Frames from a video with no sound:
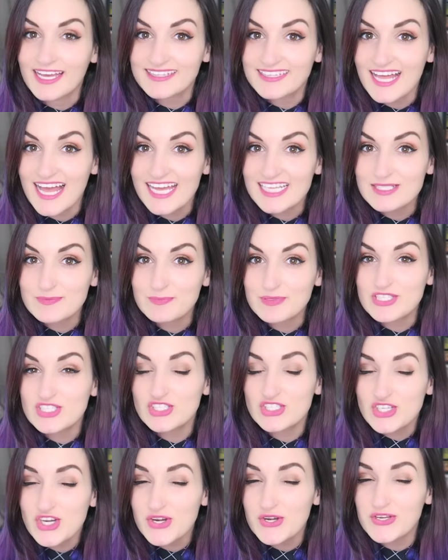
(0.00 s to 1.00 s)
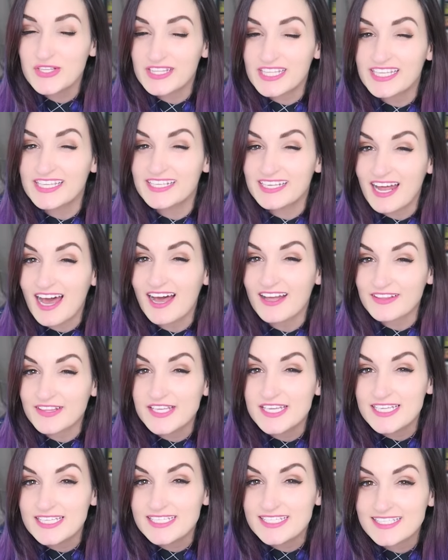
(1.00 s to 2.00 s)
And last but certainly not
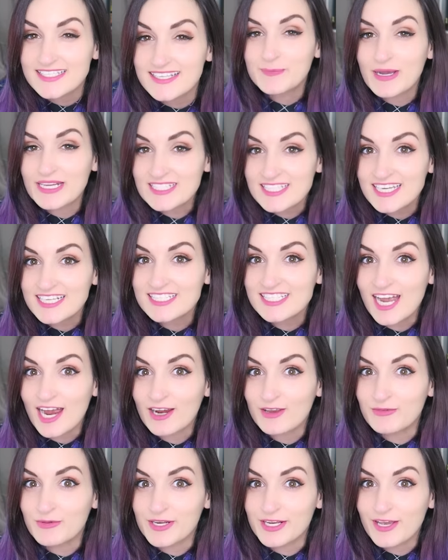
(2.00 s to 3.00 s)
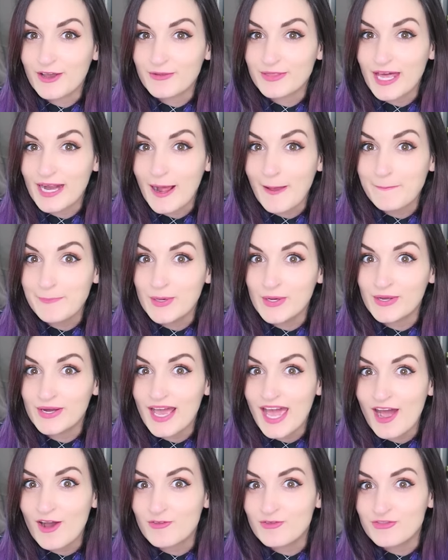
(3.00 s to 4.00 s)
least, my TikTok video that I put
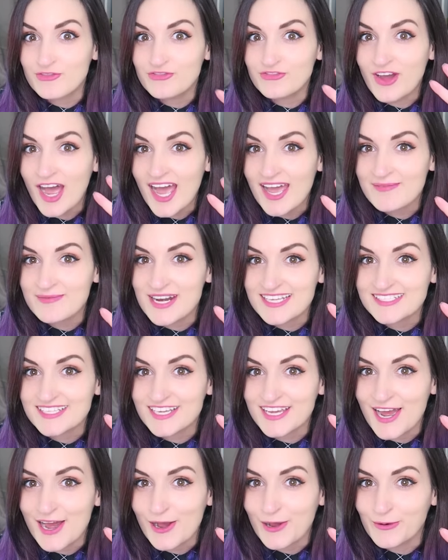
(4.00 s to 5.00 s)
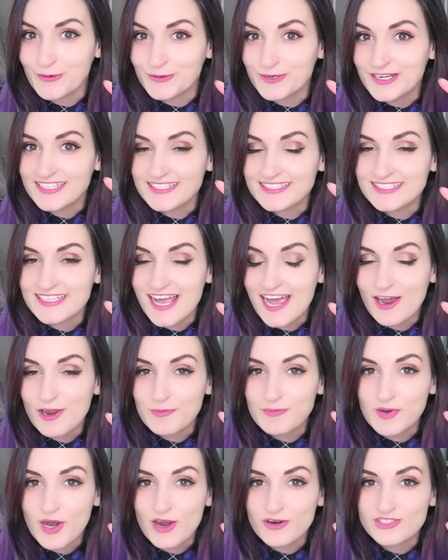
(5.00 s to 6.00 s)
out 5 days ago is now
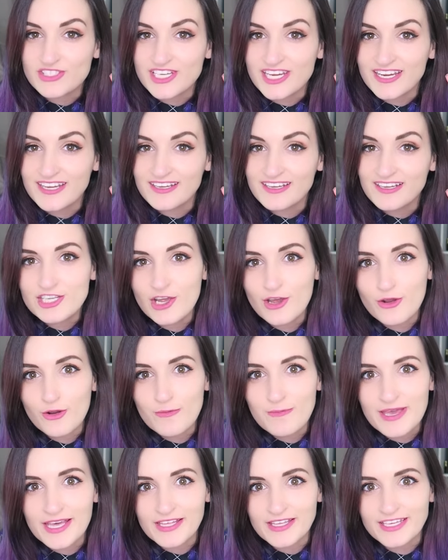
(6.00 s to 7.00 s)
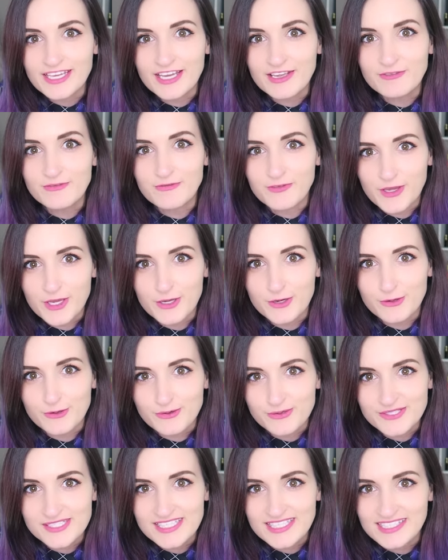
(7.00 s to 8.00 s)
approaching 2 million
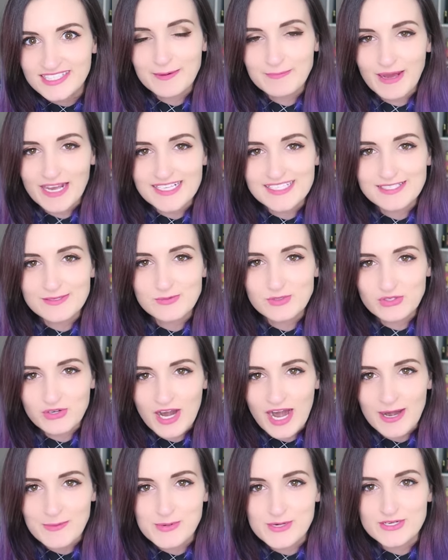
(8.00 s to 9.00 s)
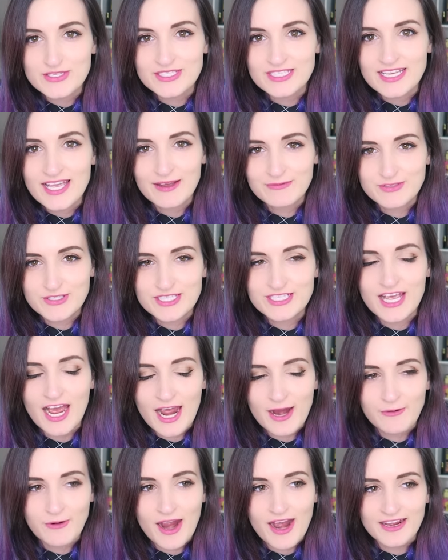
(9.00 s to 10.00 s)
views. And my subscribers have
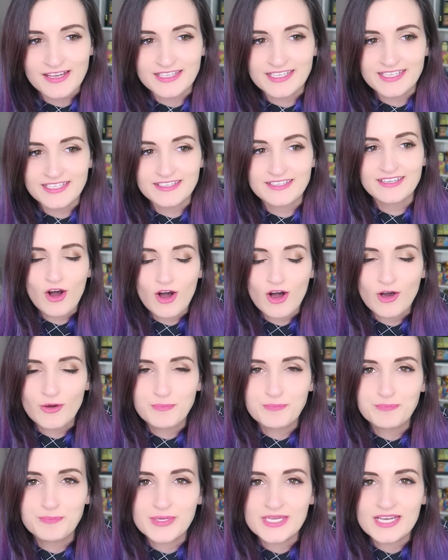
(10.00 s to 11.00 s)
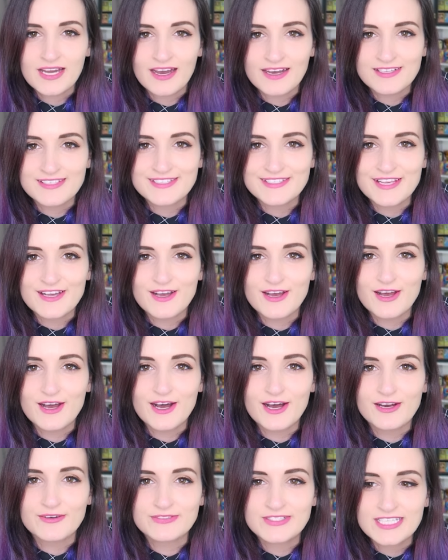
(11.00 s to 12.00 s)
skyrocketed. All because
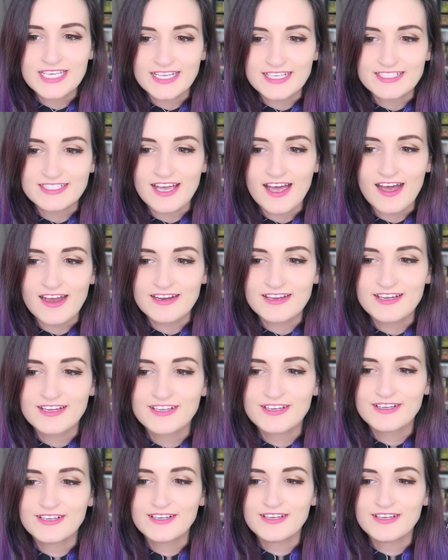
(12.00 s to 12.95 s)
of TikTok.